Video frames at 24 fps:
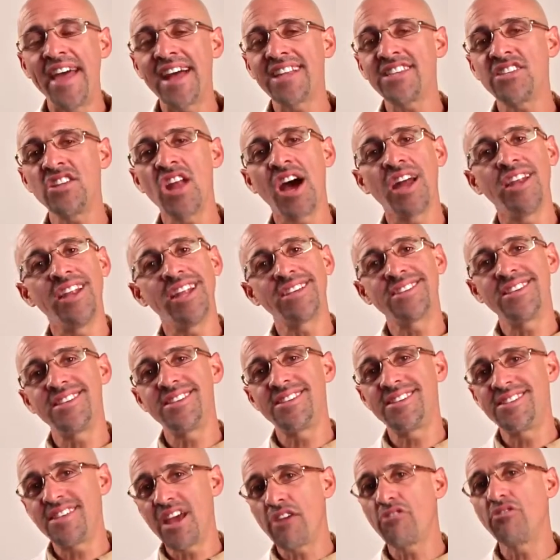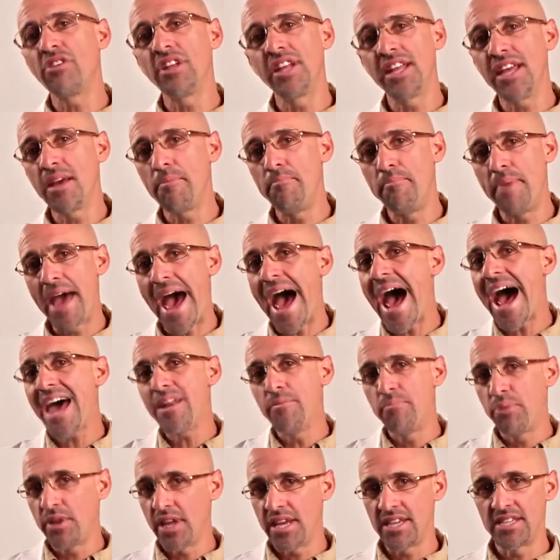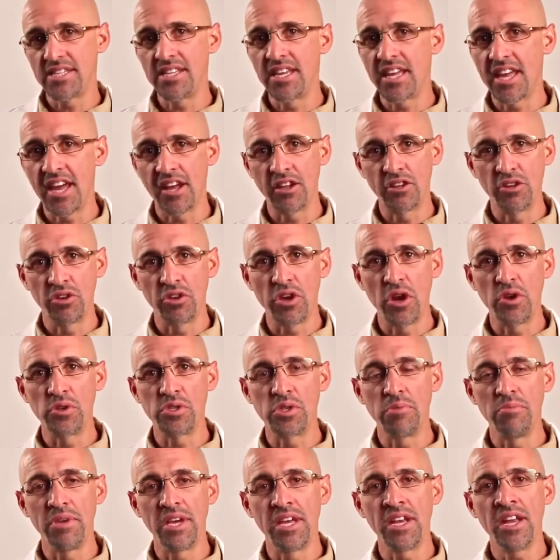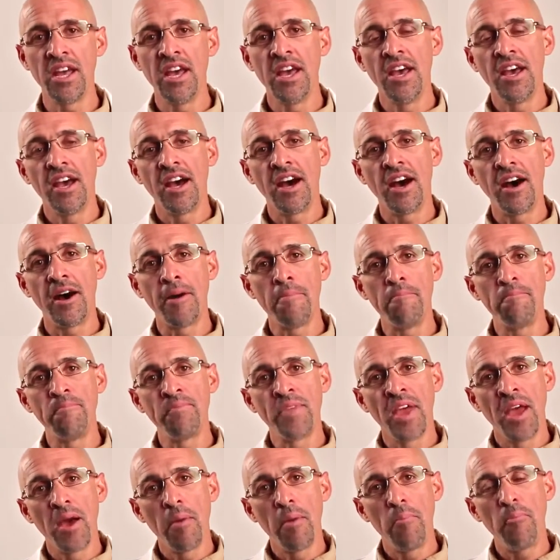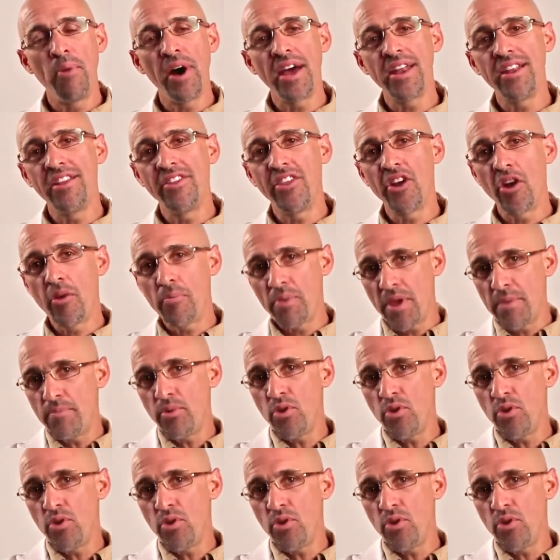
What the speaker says: and that's not necessarily a bad place to get glucosamine. But there are